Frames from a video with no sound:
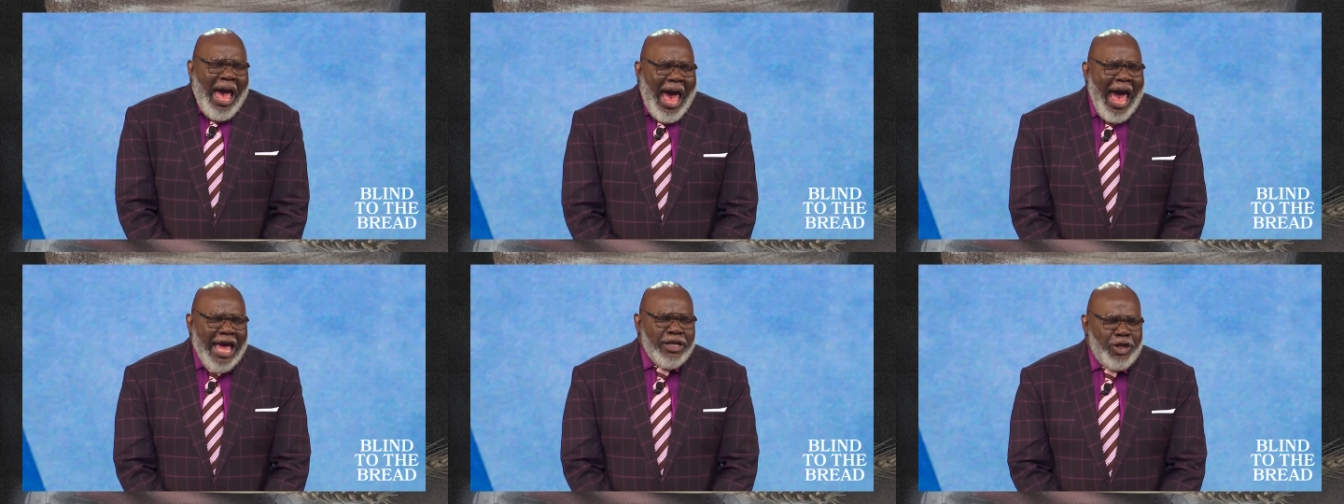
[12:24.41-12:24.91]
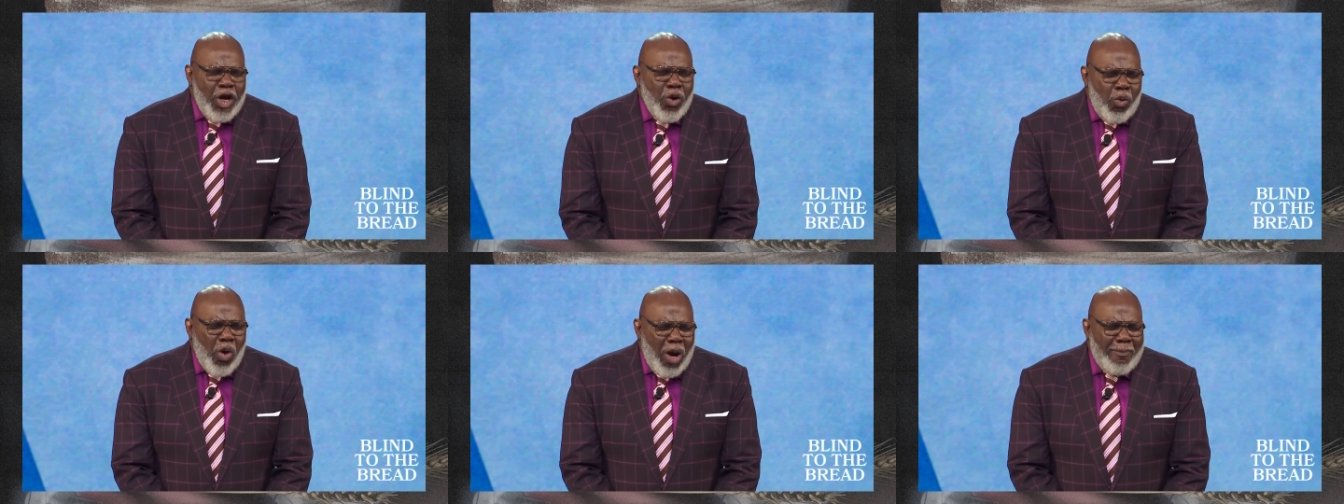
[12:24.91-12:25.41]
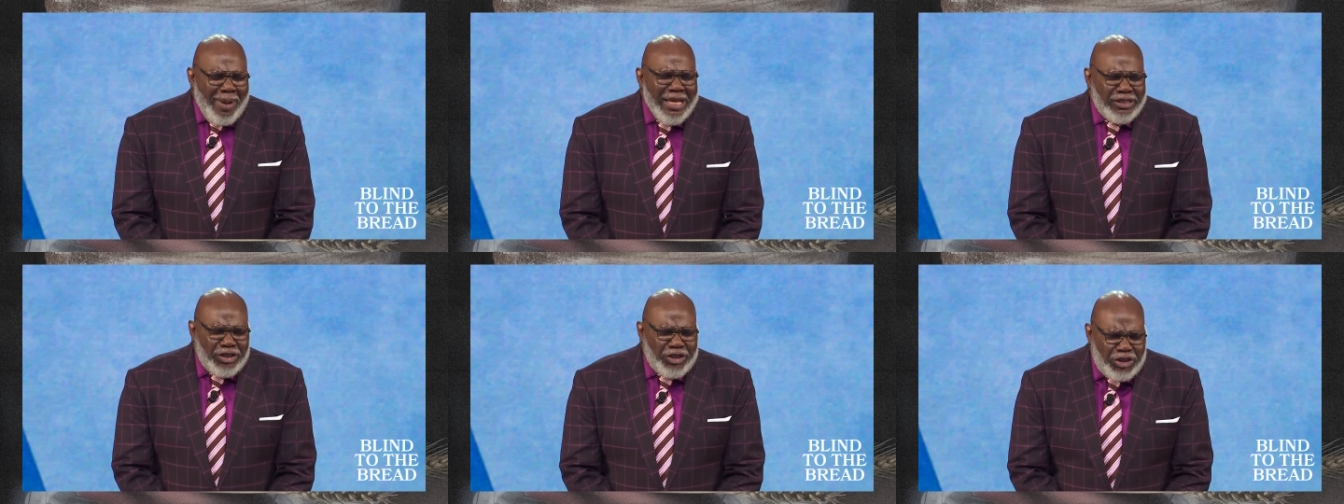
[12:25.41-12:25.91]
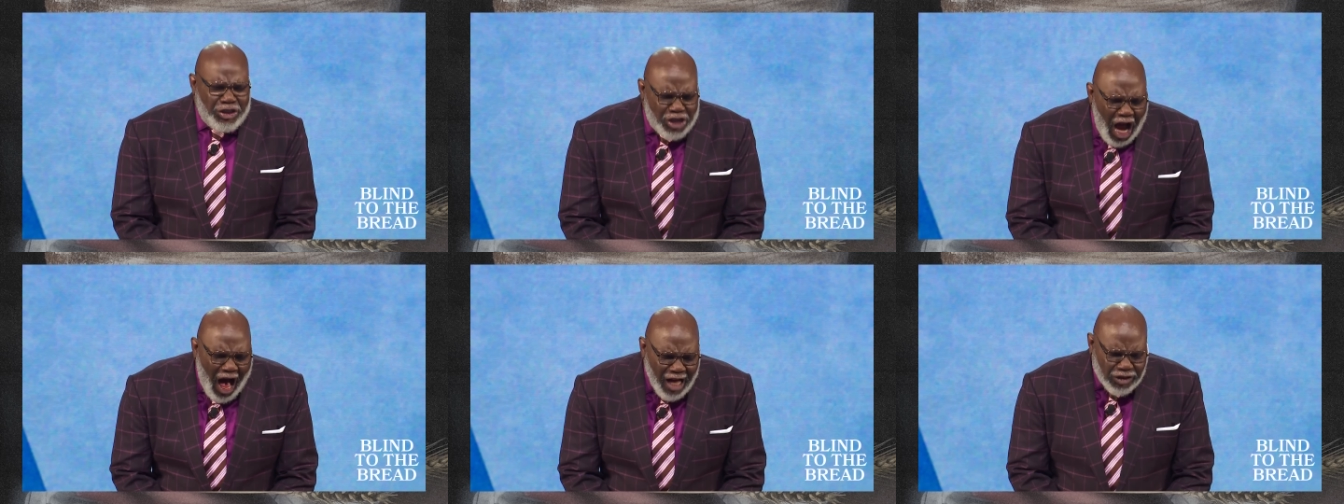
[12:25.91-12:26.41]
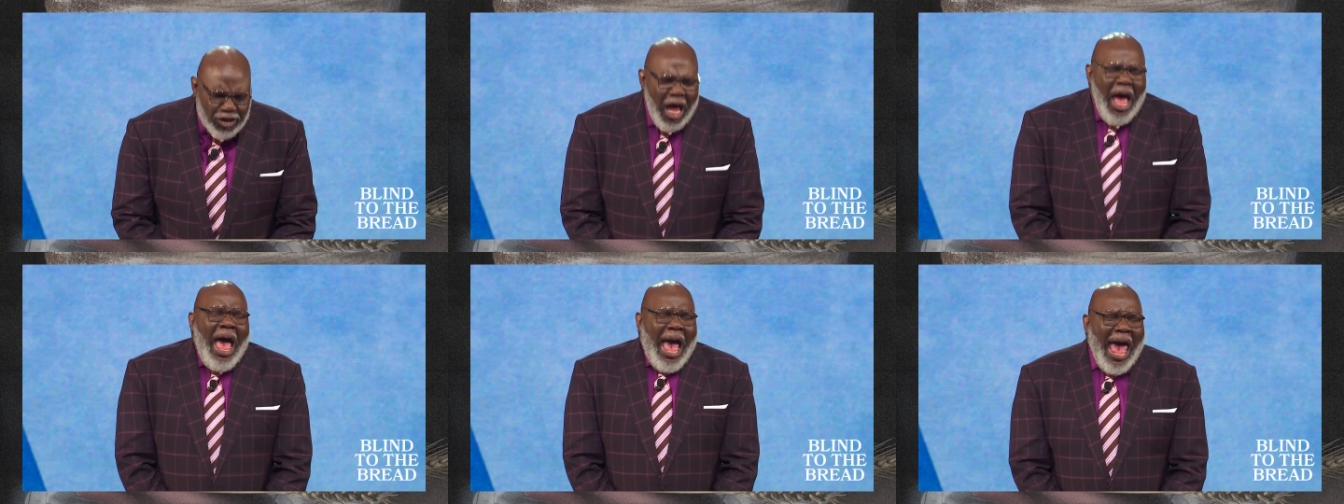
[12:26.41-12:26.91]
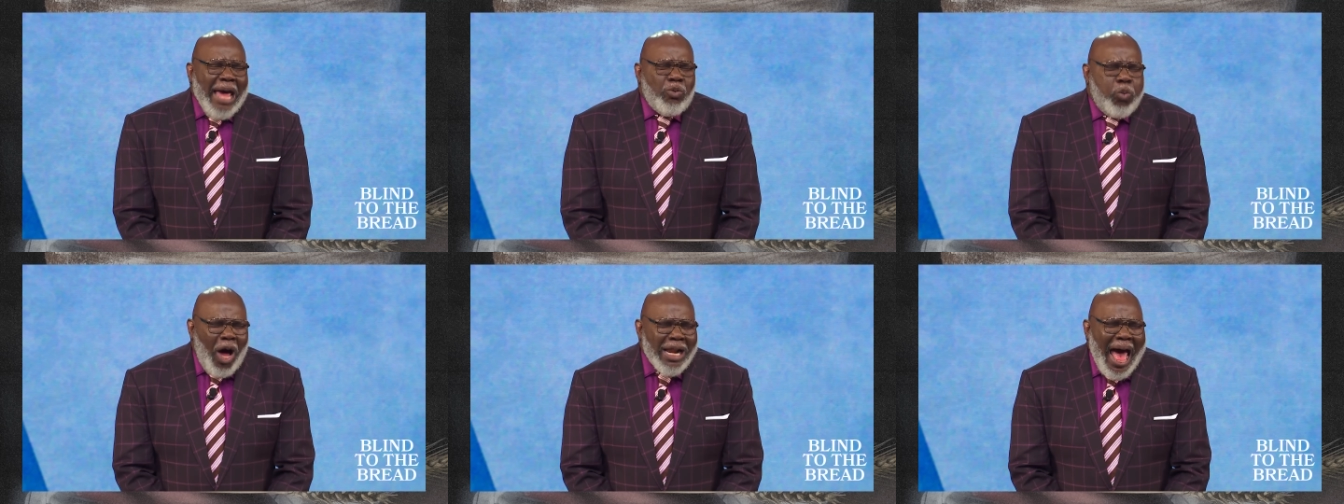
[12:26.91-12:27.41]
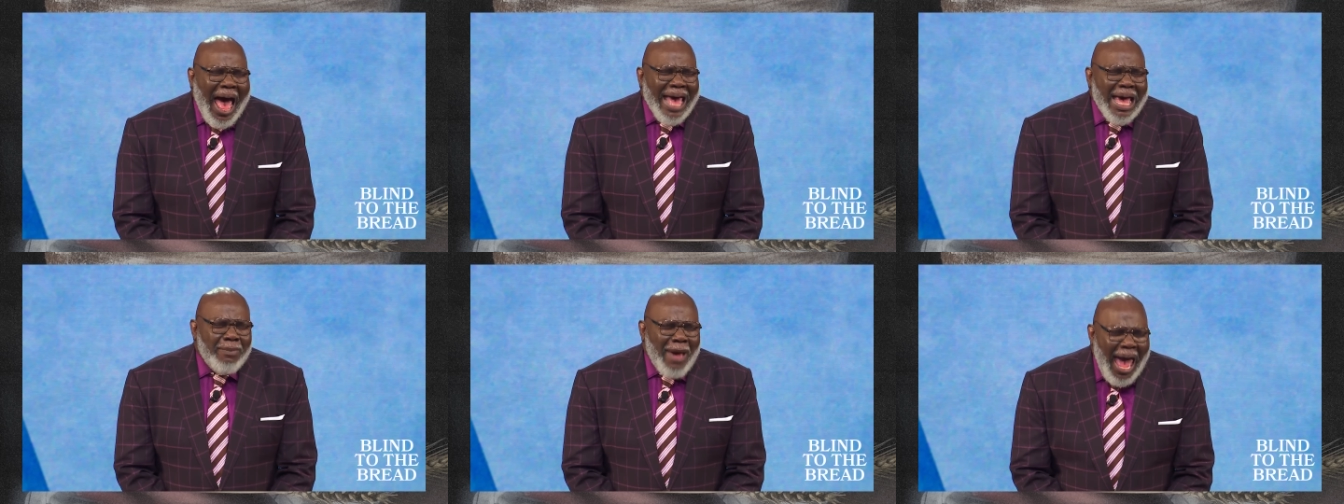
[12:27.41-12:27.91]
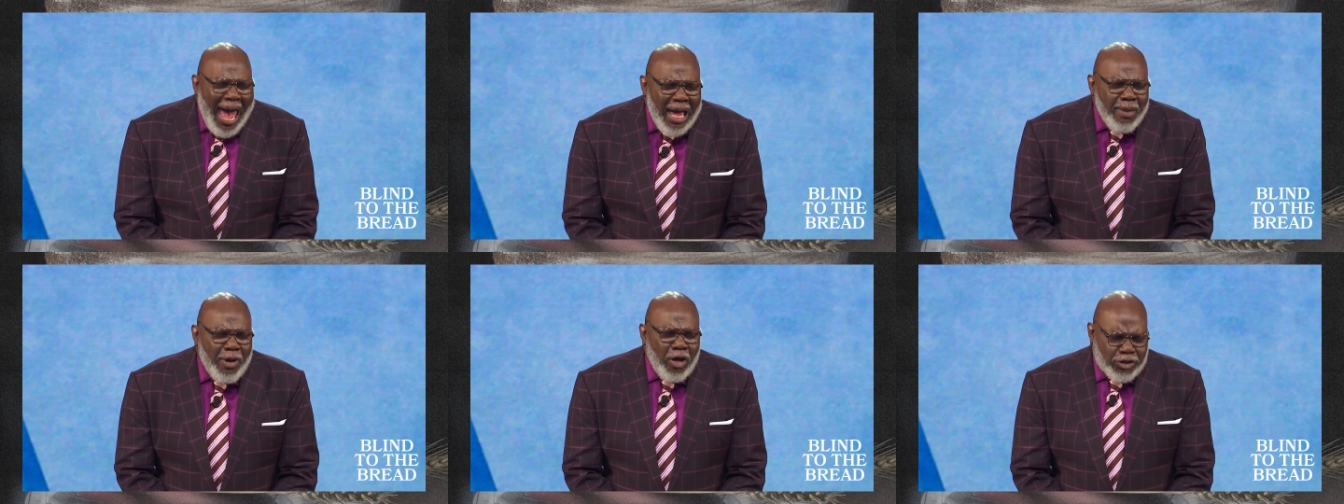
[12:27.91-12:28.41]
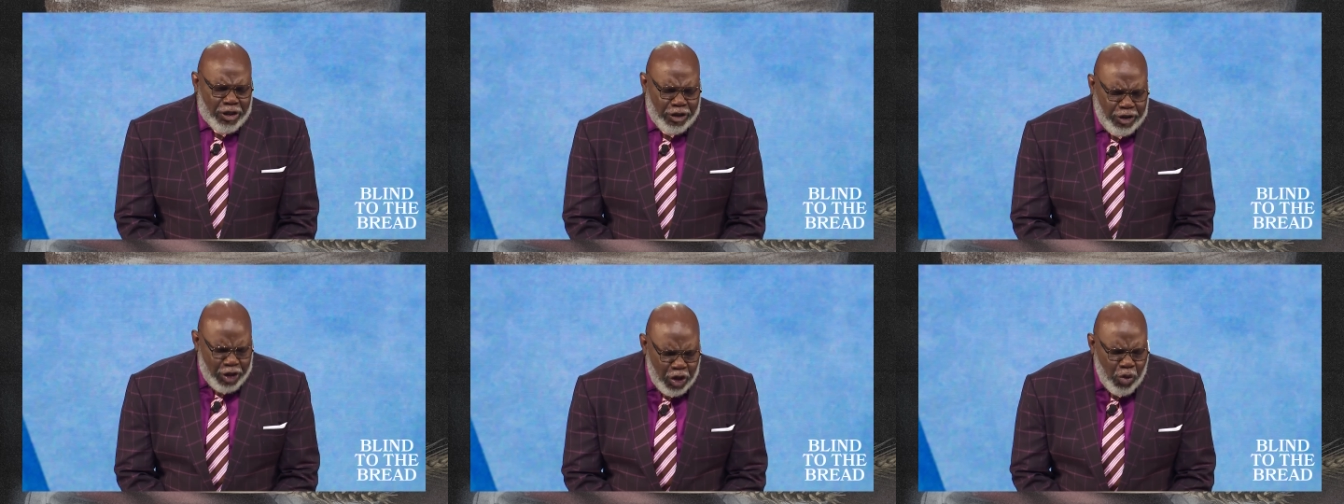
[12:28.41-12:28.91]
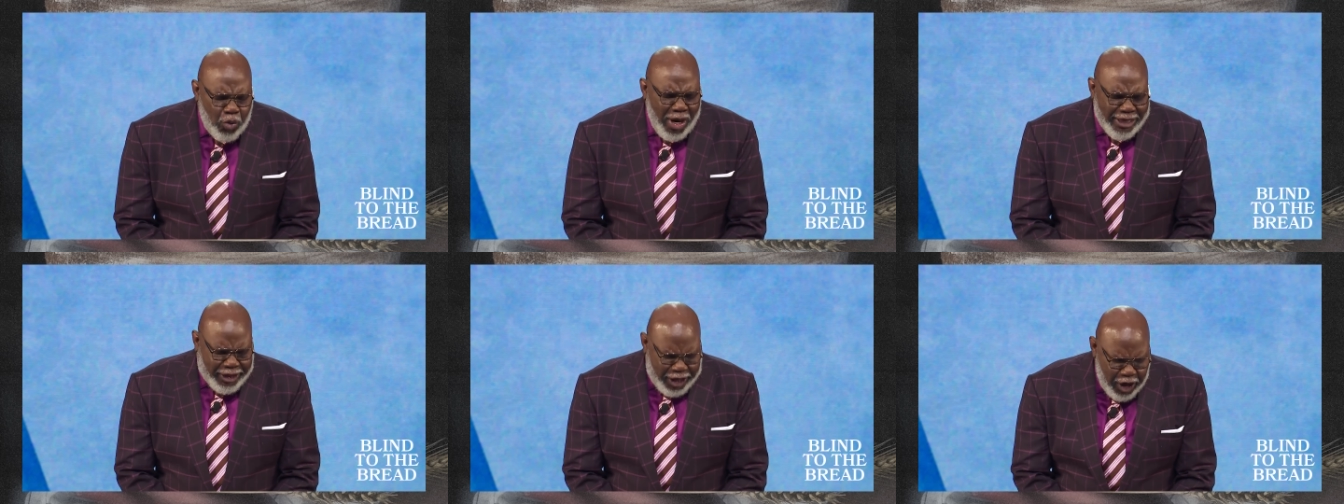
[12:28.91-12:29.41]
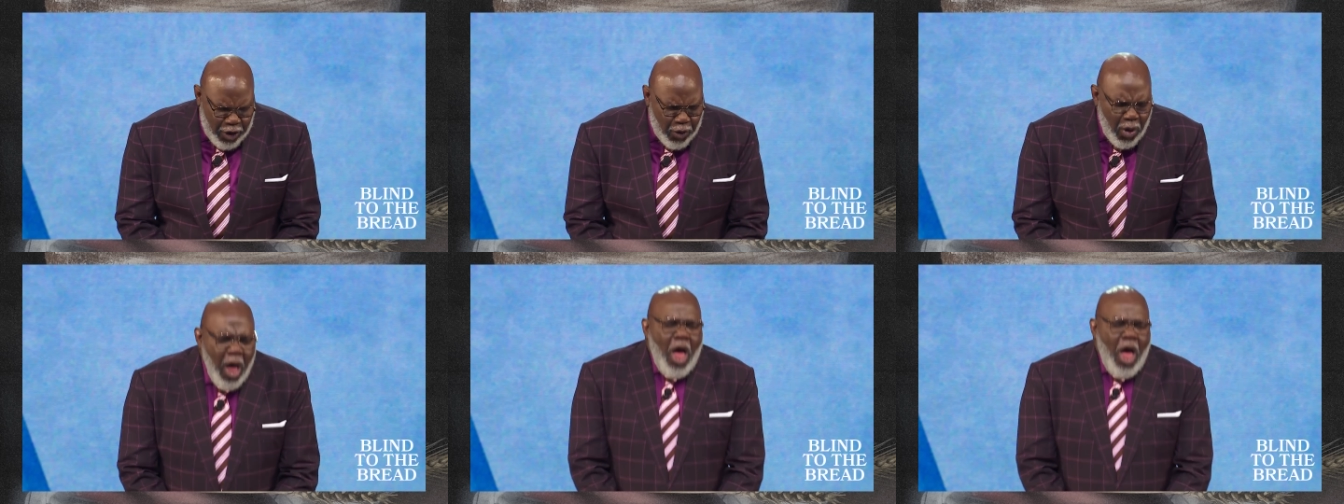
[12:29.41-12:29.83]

and you will be shocked at what I am able to do with you.